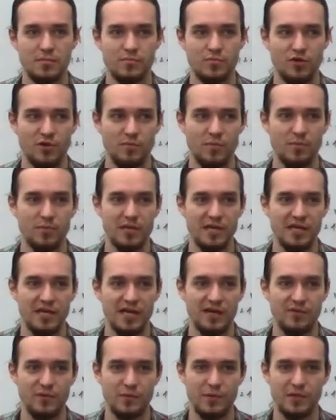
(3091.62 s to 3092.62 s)
Probably
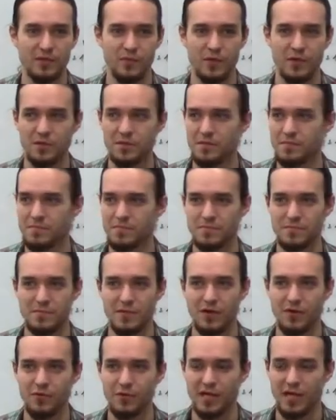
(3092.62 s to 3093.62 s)
everyone was
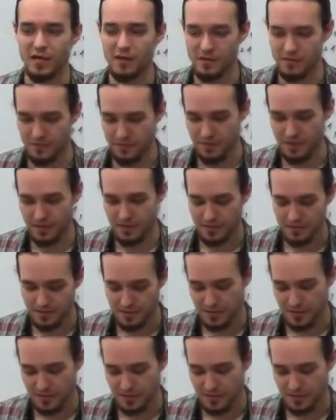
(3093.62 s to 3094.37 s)
okay with